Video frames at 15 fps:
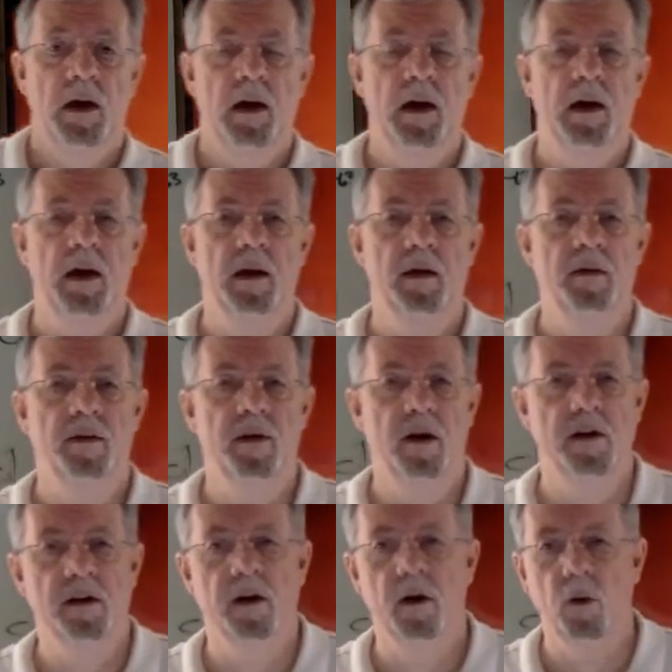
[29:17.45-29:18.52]
and uh,
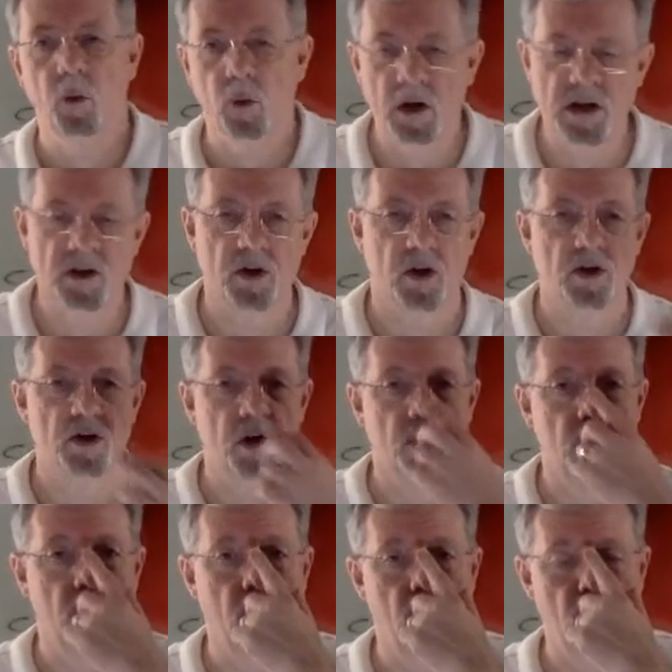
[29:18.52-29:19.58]
I did a little research
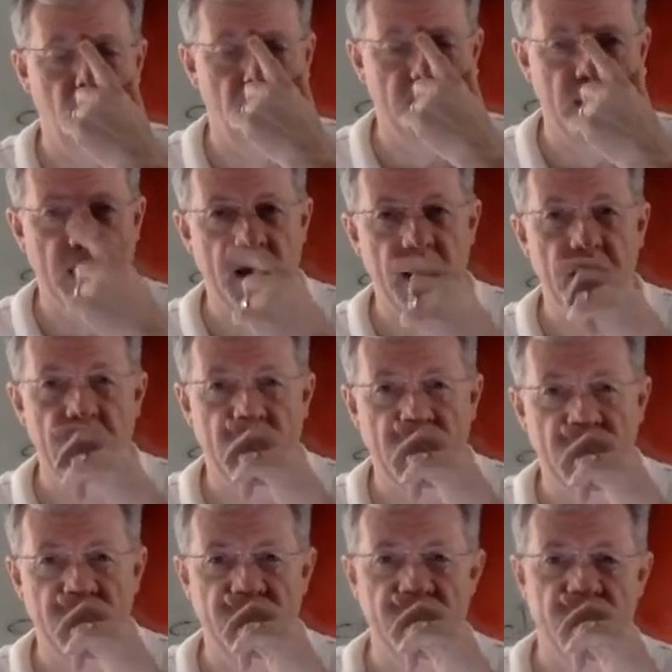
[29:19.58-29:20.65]
on Memorial Day,
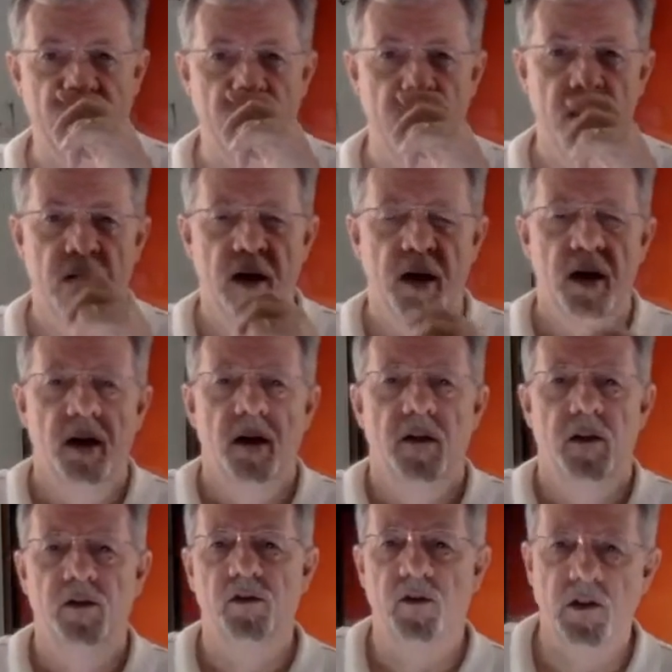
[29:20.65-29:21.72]
and uh,
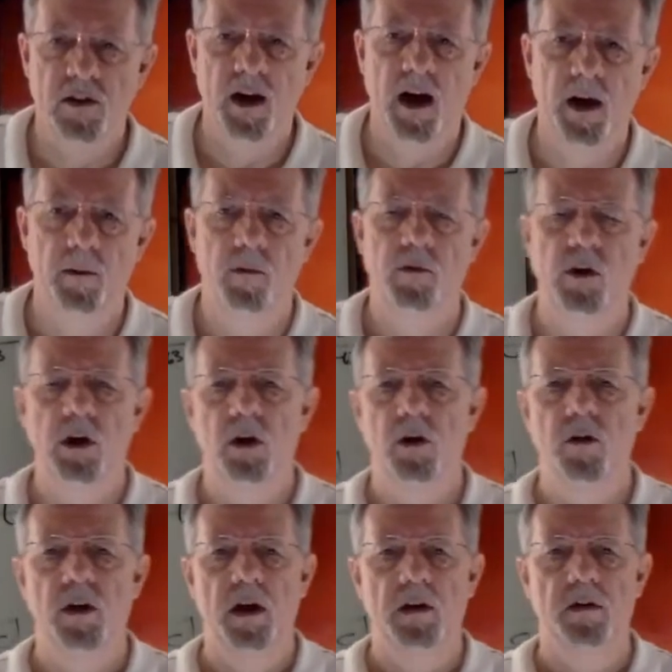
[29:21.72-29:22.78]
this is the time of
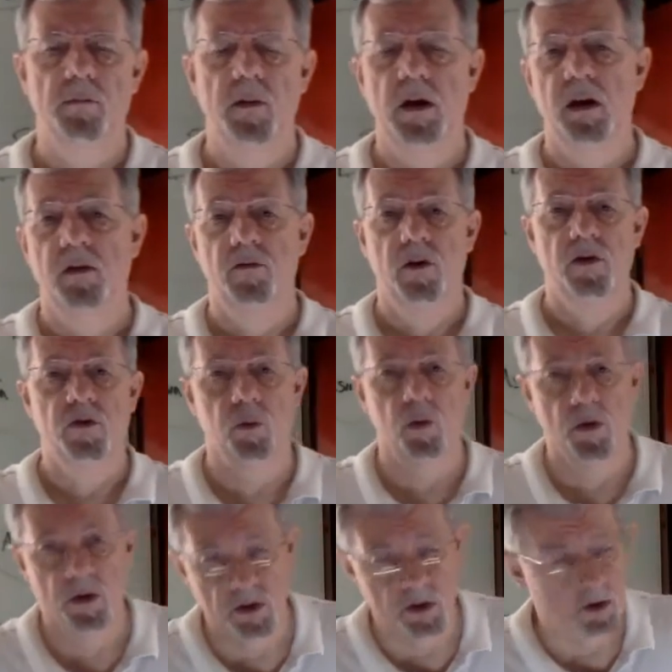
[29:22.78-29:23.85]
year that many of us
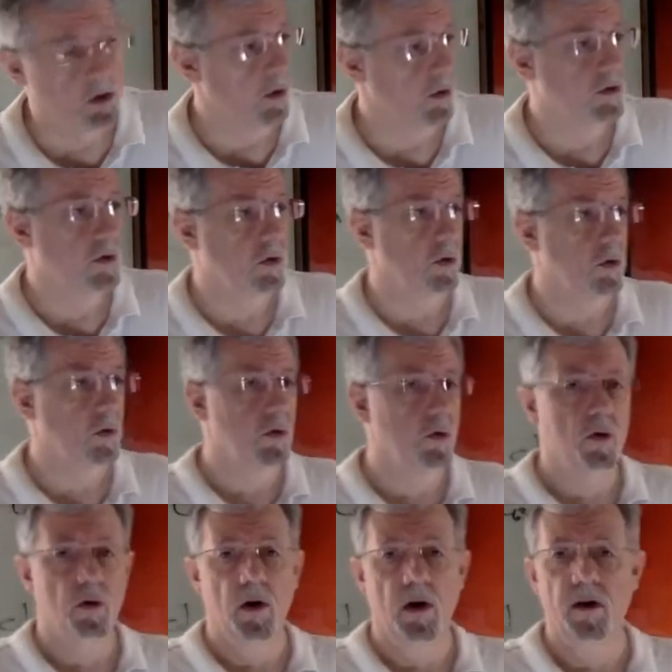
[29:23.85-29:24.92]
would go to
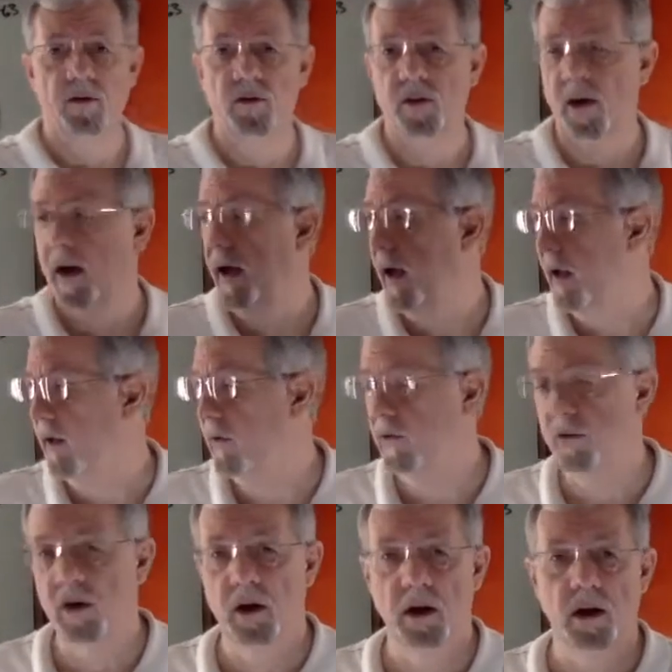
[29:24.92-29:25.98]
the
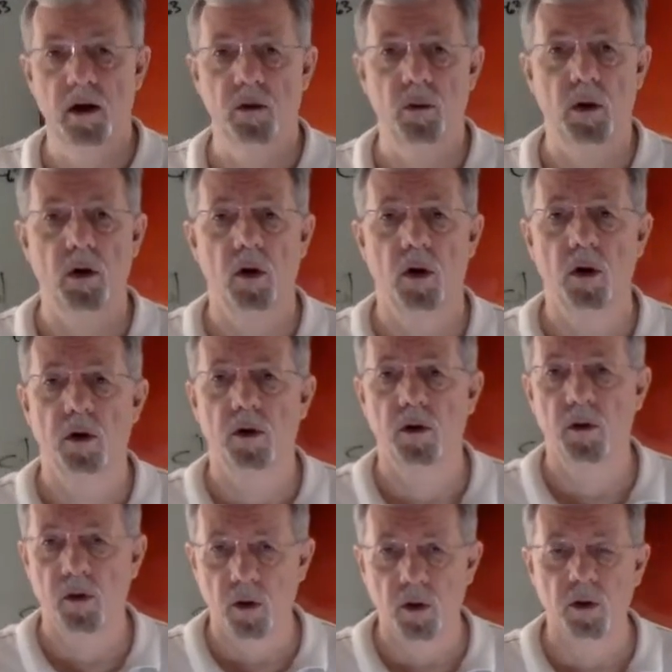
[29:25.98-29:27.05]
gravesides and we'd
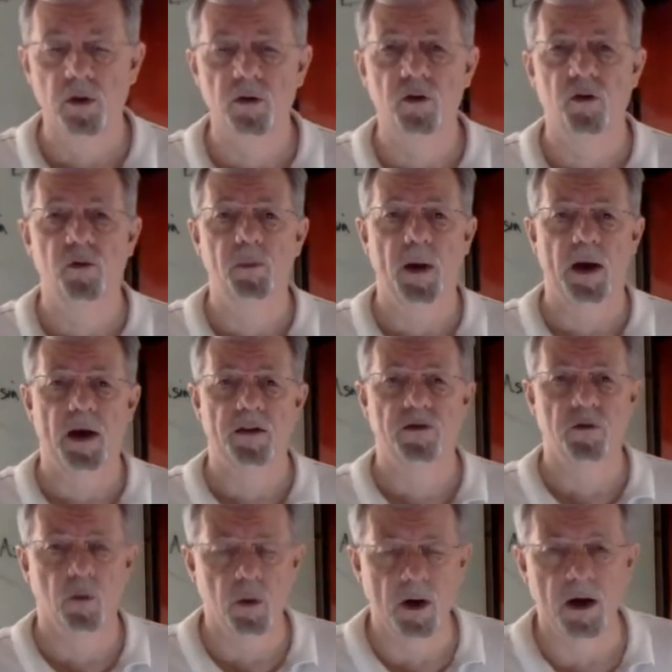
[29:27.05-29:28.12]
honor those who have
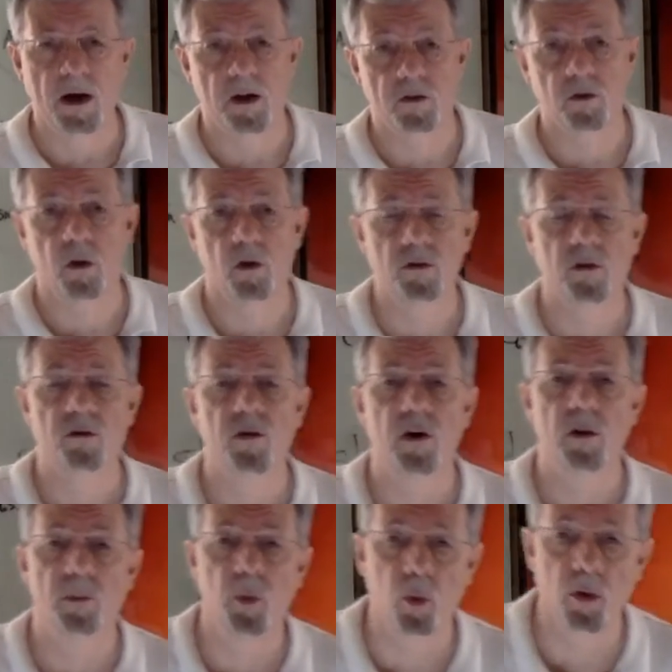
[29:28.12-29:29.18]
passed away. It's also
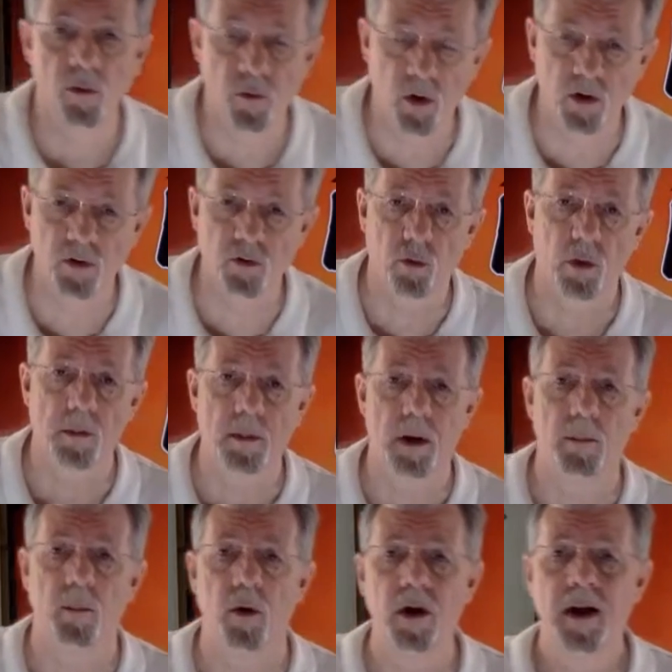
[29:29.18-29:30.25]
very important for us to
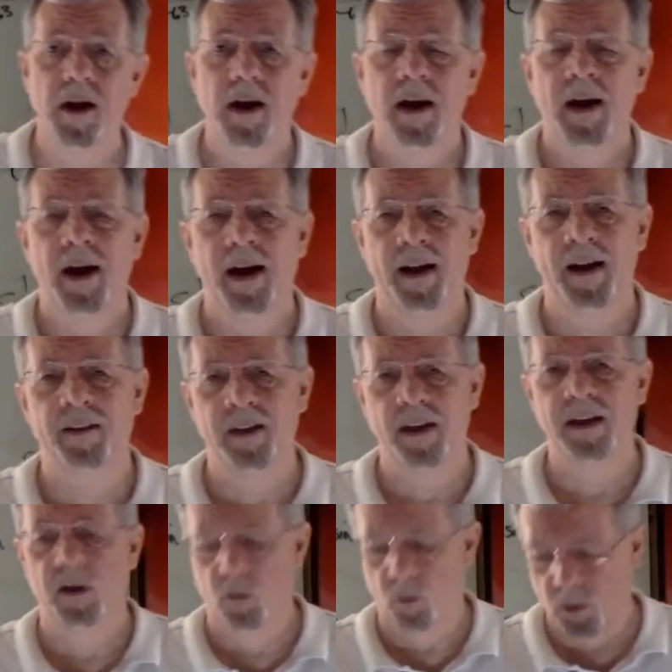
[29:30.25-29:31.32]
remember, and I
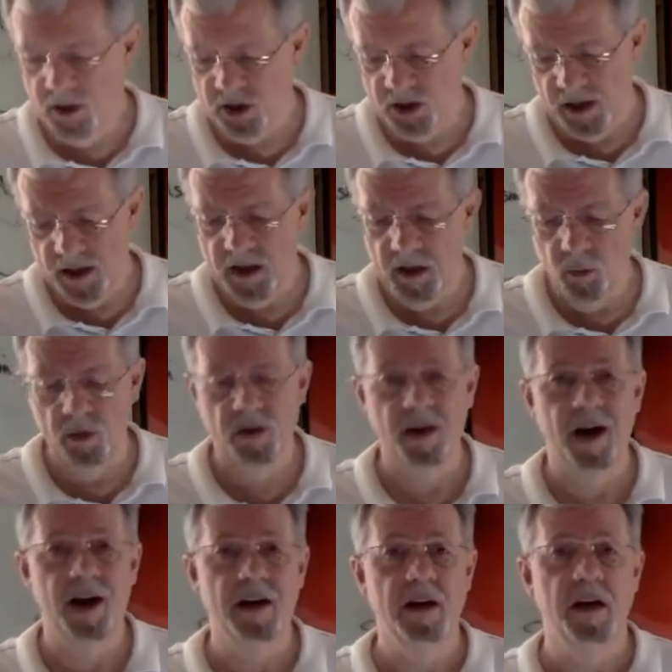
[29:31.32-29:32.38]
think it originated with
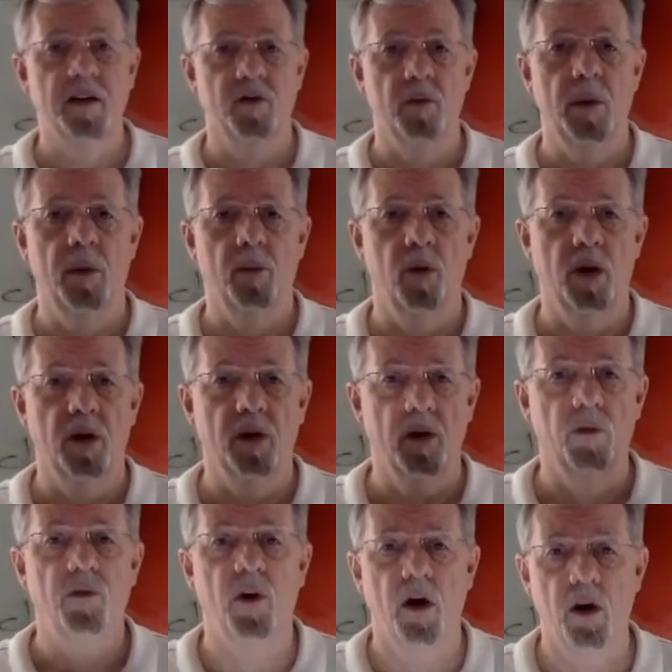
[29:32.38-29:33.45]
the idea of remembering
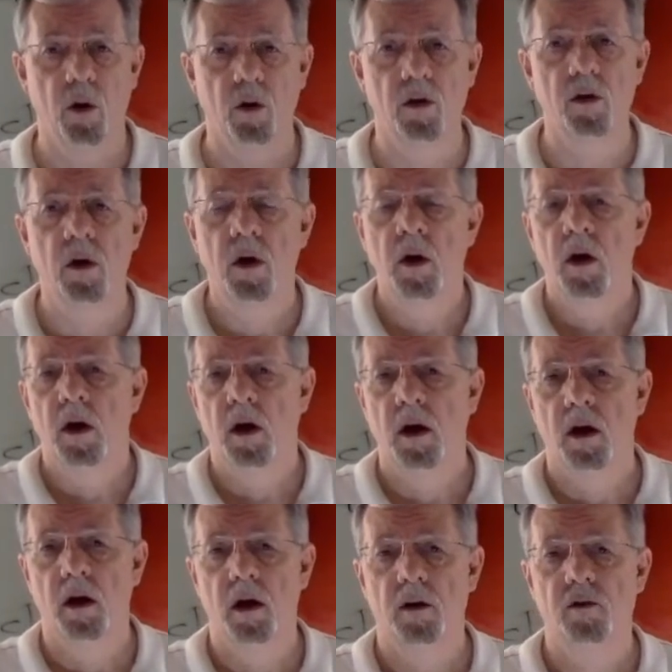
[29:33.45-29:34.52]
the fallen
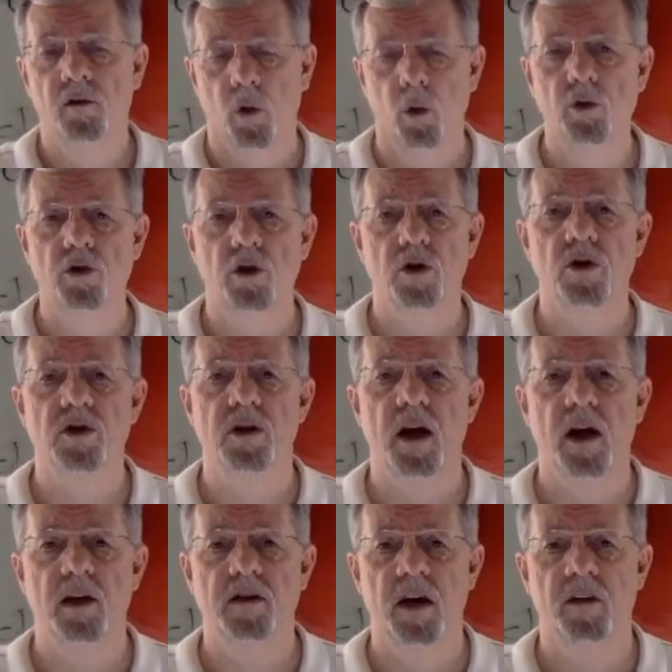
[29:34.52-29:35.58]
uh, soldiers
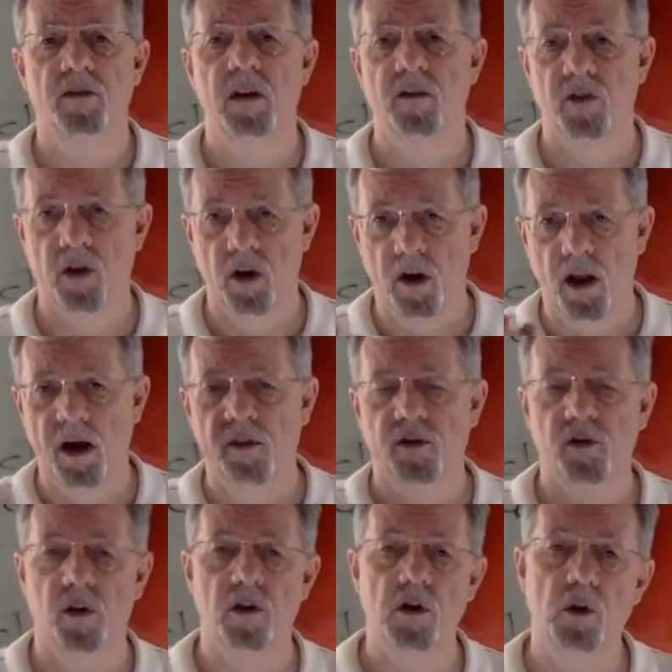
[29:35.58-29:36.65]
that have given their
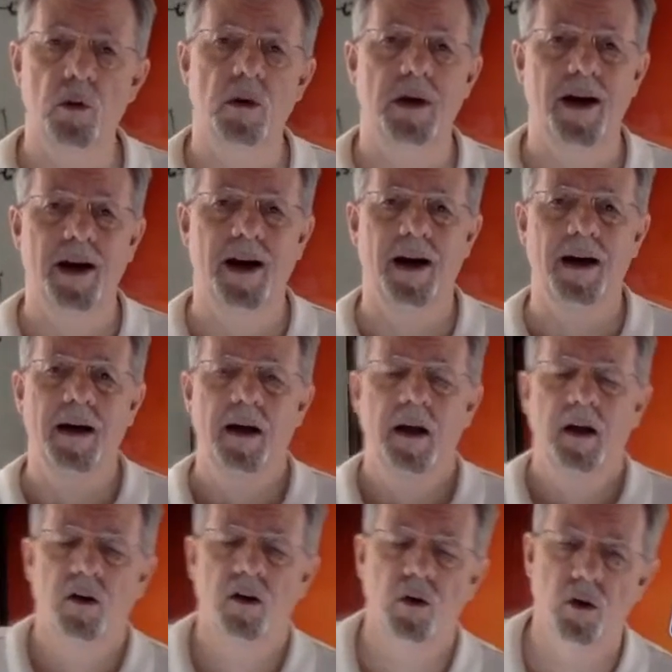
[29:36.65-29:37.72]
lives so that you and I
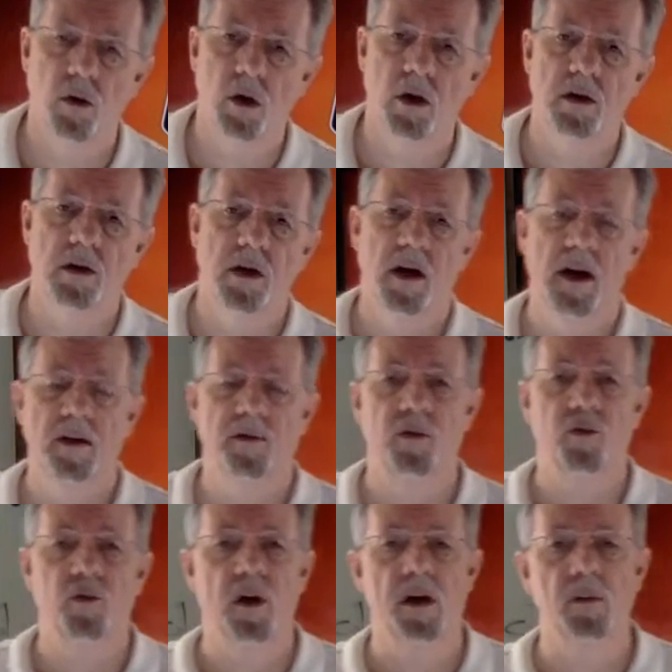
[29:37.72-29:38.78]
could uh, have
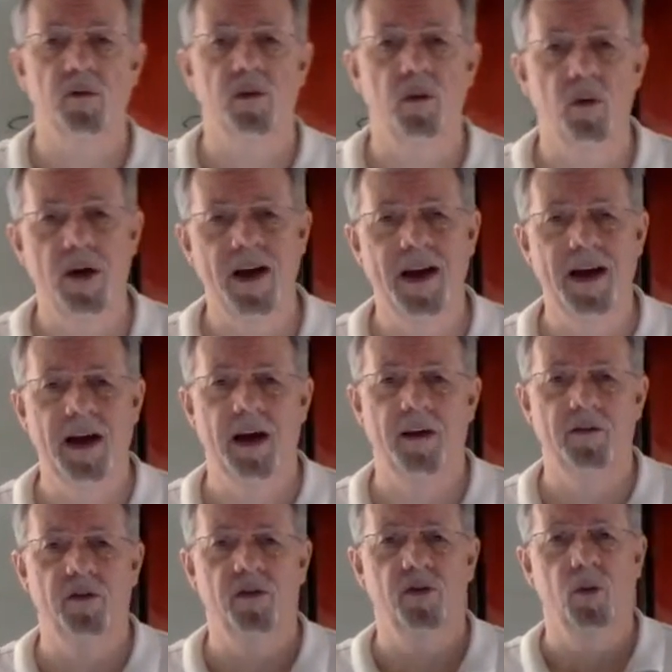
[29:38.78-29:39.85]
the freedoms that we
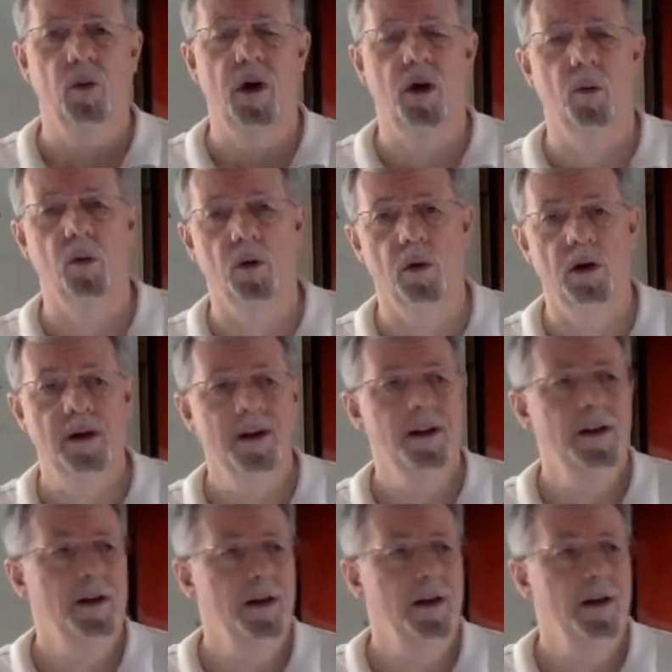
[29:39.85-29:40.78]
have. And so while we're